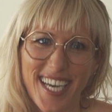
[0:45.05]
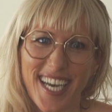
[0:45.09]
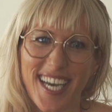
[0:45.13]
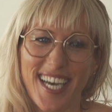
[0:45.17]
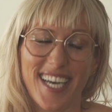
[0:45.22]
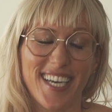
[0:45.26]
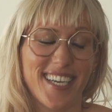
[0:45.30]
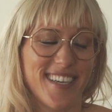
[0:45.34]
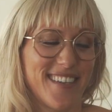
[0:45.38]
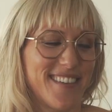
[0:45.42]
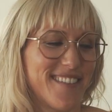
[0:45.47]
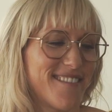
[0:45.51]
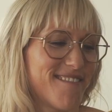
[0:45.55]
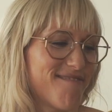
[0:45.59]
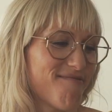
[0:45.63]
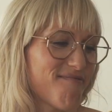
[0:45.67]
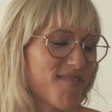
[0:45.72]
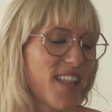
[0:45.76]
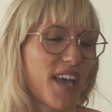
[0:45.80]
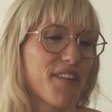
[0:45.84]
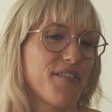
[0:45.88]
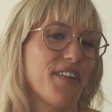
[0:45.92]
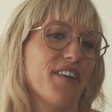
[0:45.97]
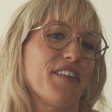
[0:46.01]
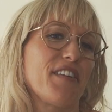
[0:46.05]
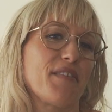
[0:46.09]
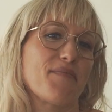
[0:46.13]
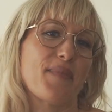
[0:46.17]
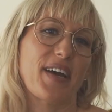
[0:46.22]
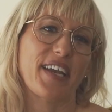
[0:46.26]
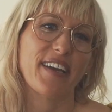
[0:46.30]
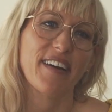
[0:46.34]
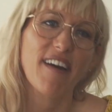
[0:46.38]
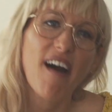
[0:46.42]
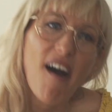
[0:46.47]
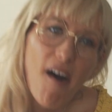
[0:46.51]
And Lifehoney,
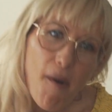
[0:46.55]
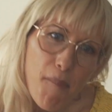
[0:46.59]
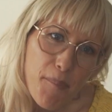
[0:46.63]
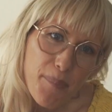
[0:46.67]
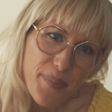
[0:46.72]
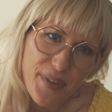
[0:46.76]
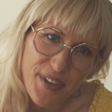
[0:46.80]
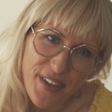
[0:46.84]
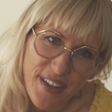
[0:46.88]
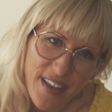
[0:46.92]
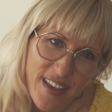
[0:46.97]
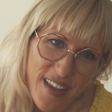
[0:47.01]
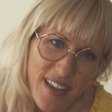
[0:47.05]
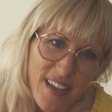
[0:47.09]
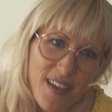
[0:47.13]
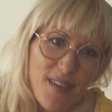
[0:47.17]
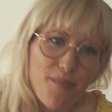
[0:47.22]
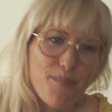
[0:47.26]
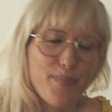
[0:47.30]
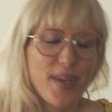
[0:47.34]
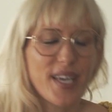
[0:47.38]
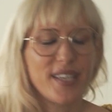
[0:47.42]
my company,